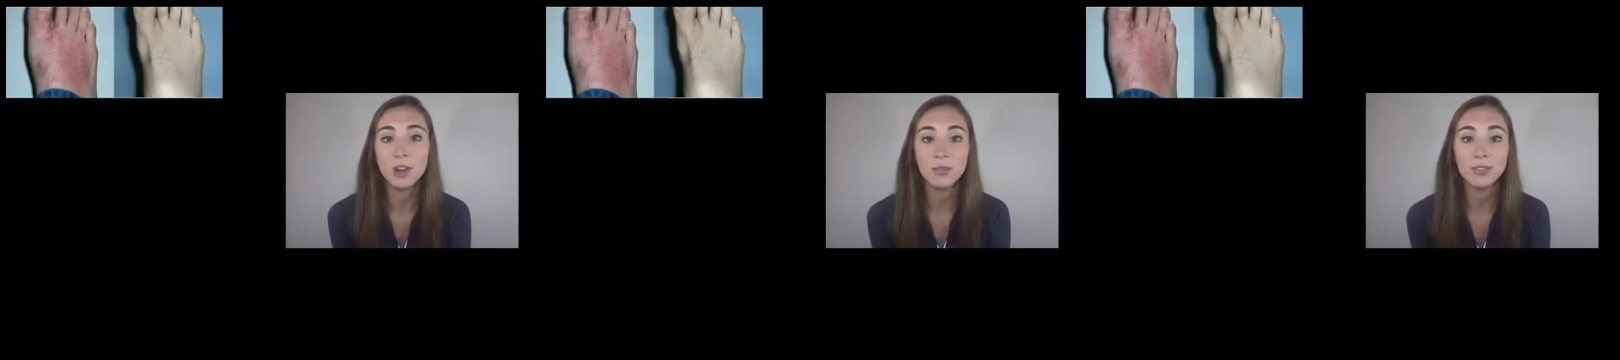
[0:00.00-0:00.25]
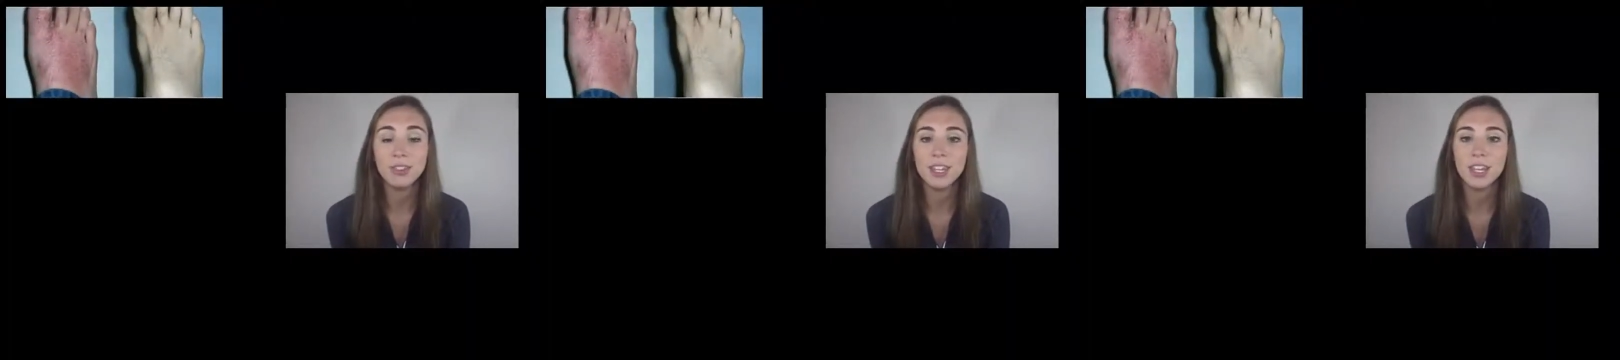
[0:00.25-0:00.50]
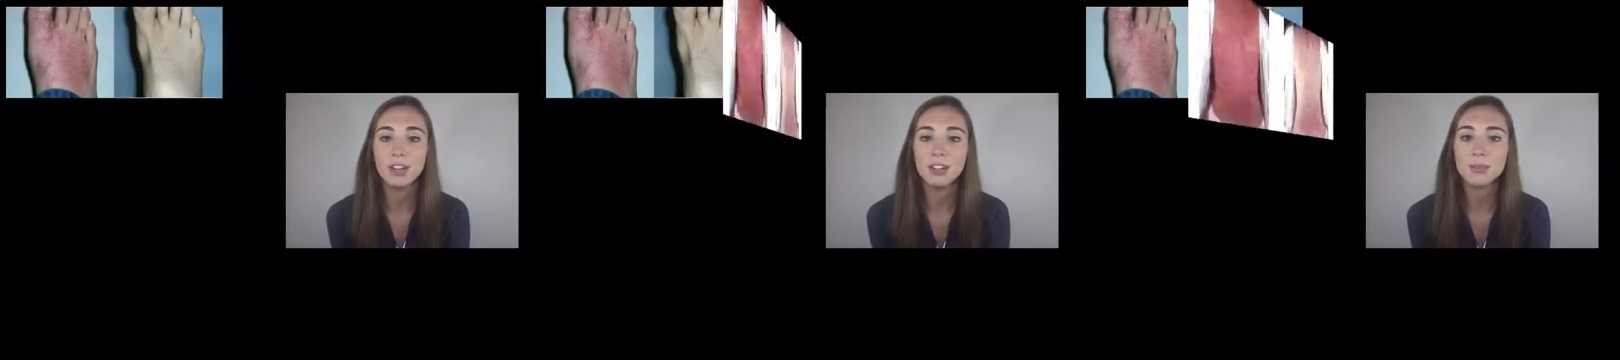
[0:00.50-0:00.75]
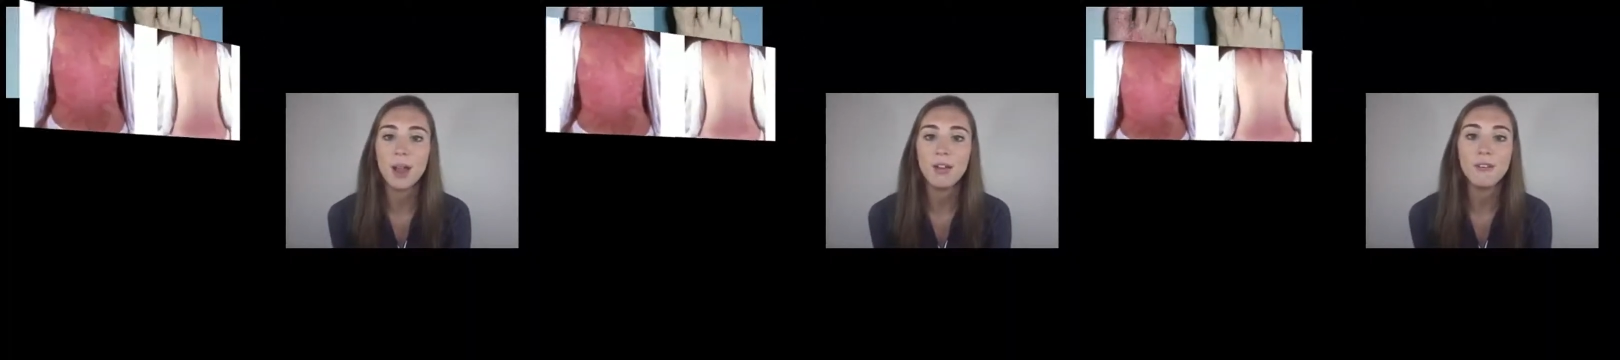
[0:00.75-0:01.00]
over the
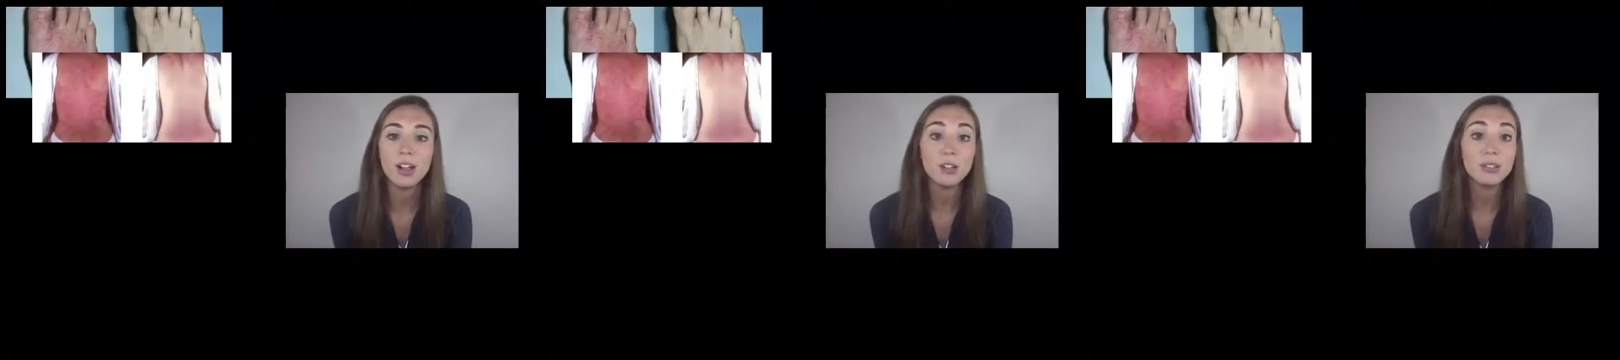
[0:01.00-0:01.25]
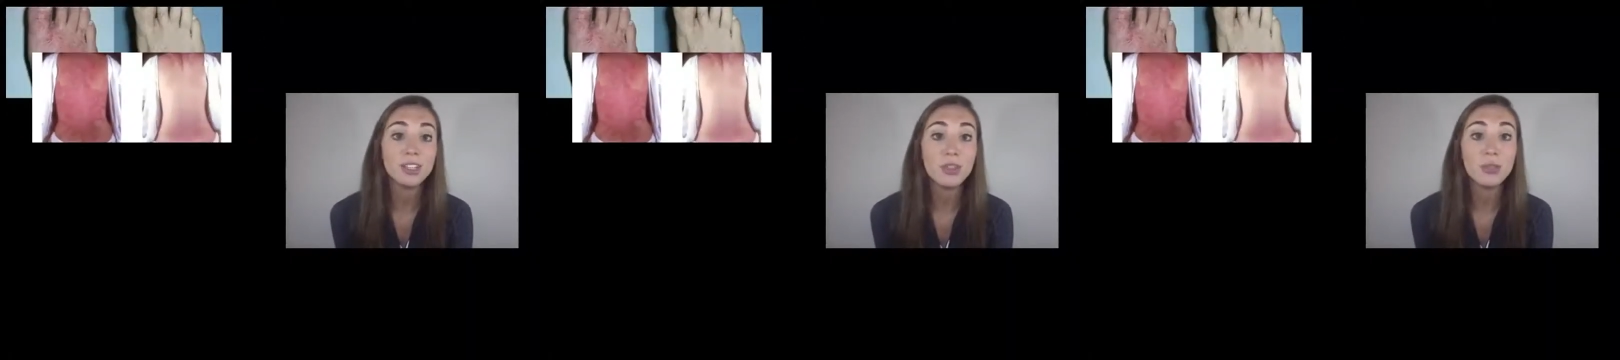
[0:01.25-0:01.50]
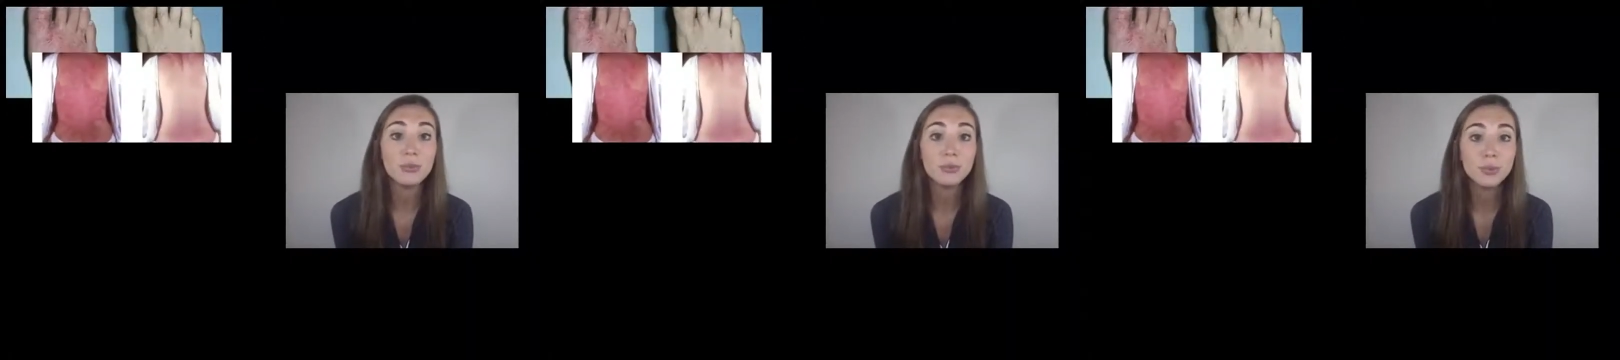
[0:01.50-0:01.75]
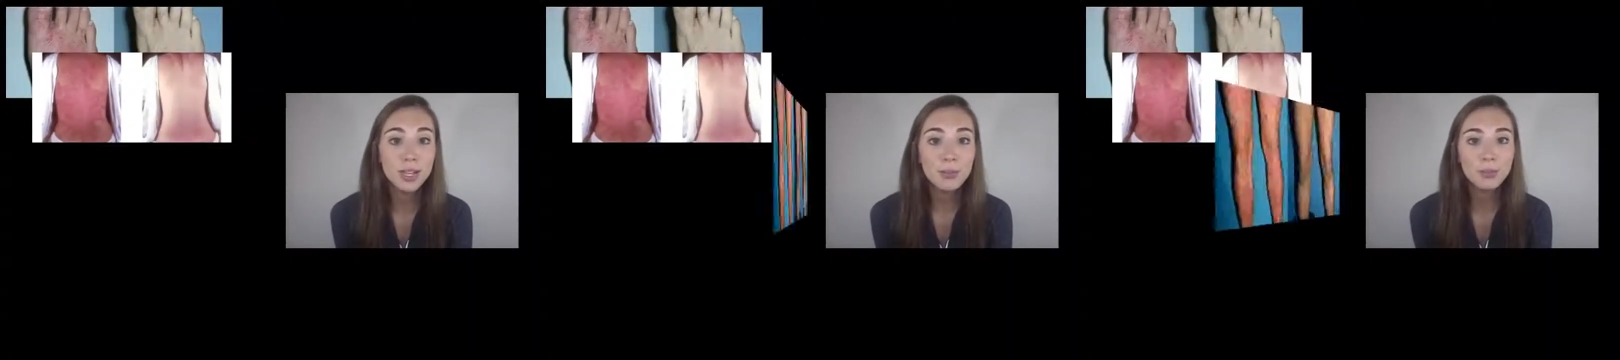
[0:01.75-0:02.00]
years by following the
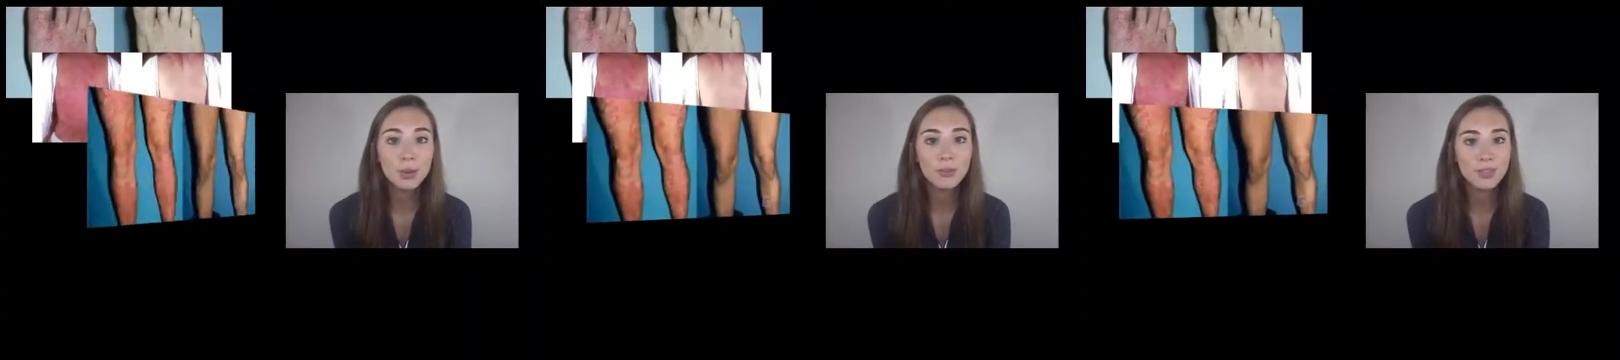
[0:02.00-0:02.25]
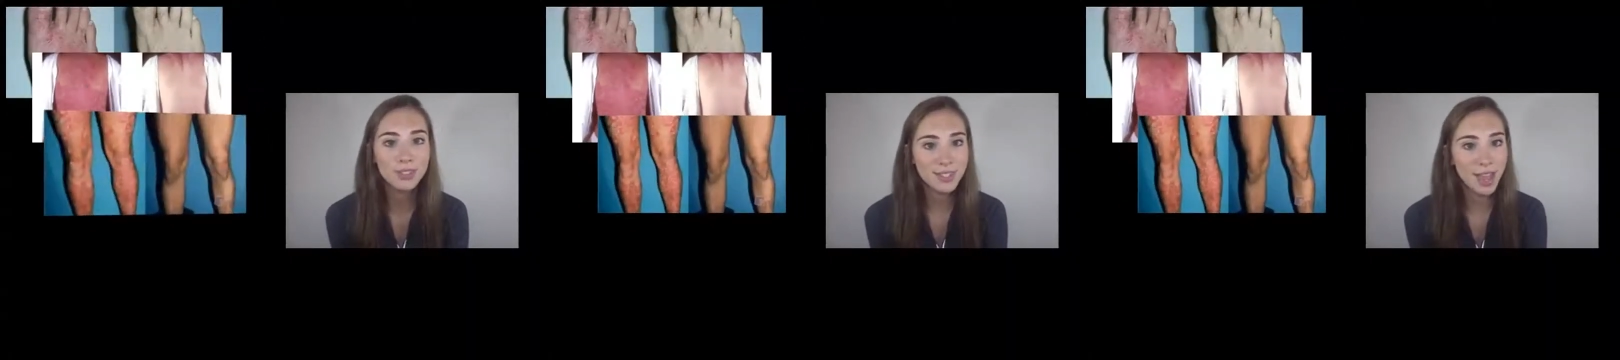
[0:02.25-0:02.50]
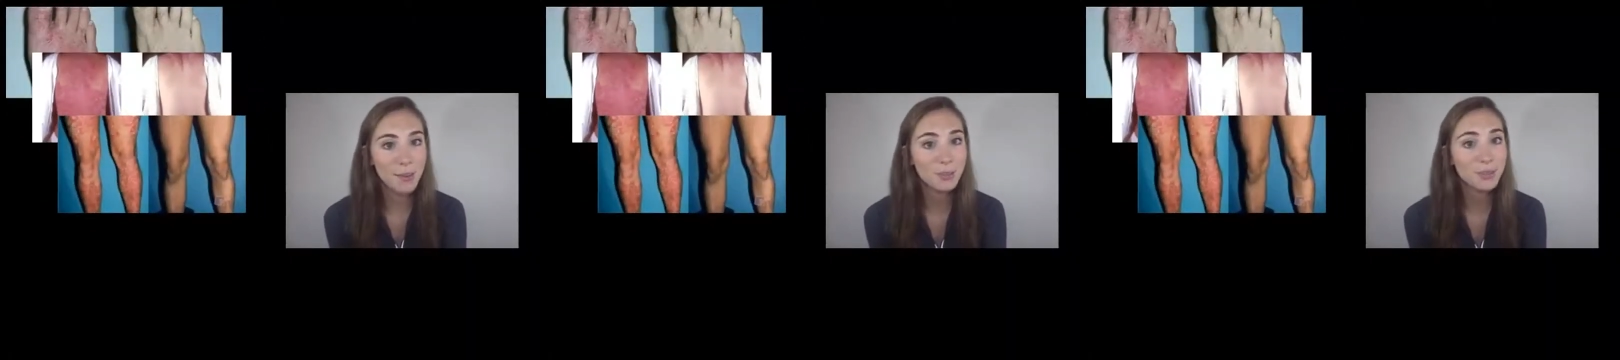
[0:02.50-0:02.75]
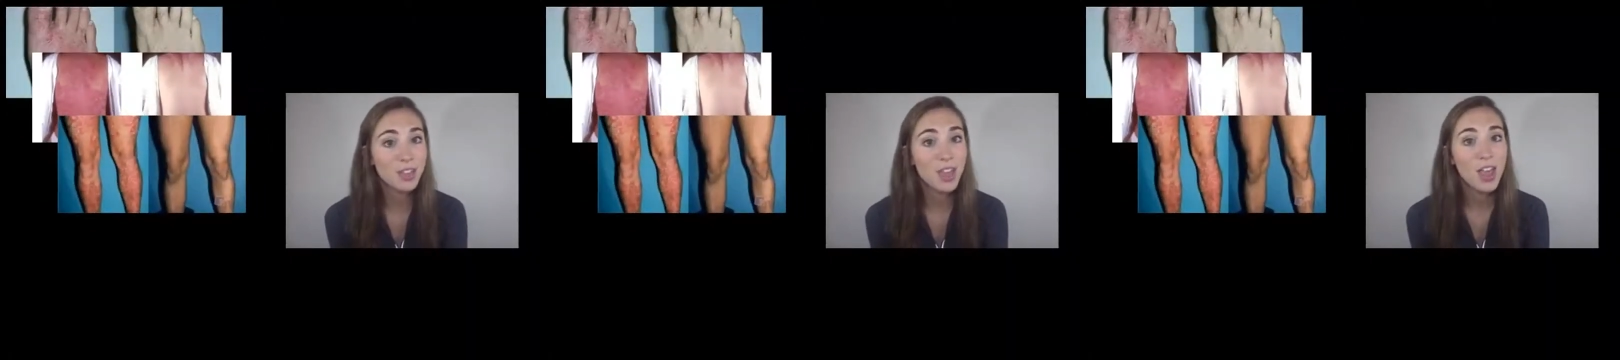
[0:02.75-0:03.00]
three proven steps